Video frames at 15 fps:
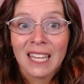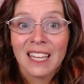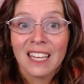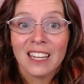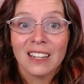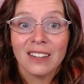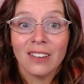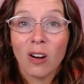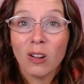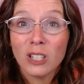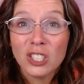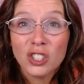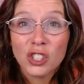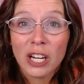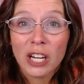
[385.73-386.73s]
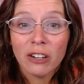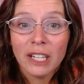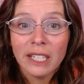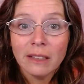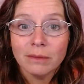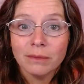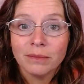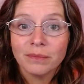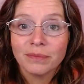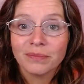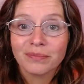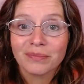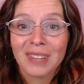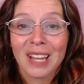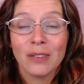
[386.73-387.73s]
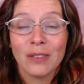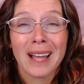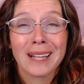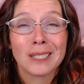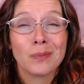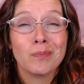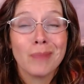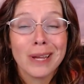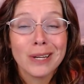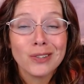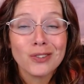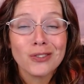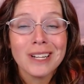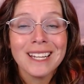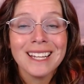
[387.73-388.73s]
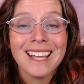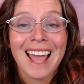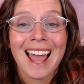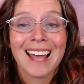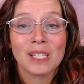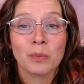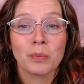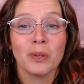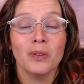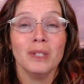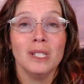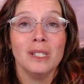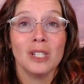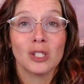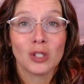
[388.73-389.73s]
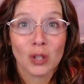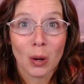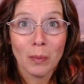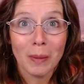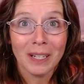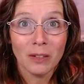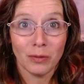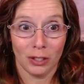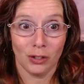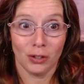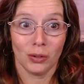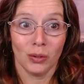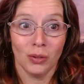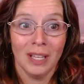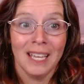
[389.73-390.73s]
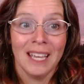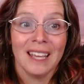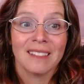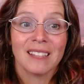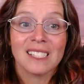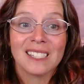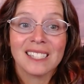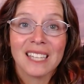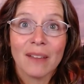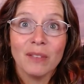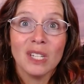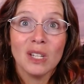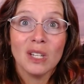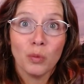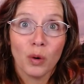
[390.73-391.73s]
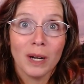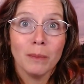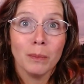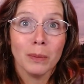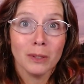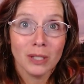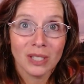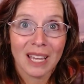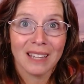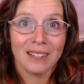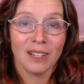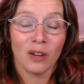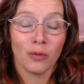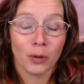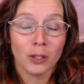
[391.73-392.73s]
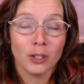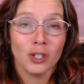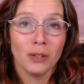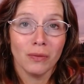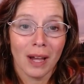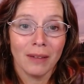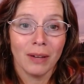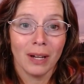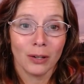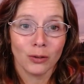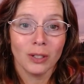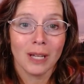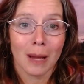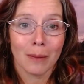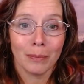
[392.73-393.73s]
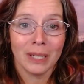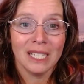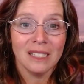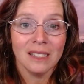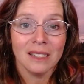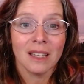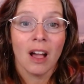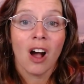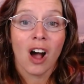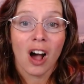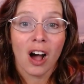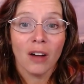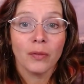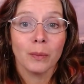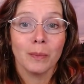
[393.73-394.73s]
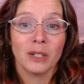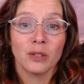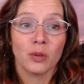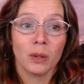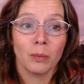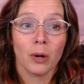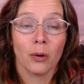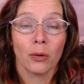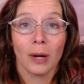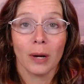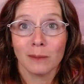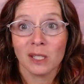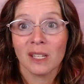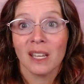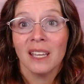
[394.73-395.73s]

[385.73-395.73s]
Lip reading: knowledge sharing. In fact, mentoring has proven so beneficial that 71% of Fortune 500 companies offer mentoring programs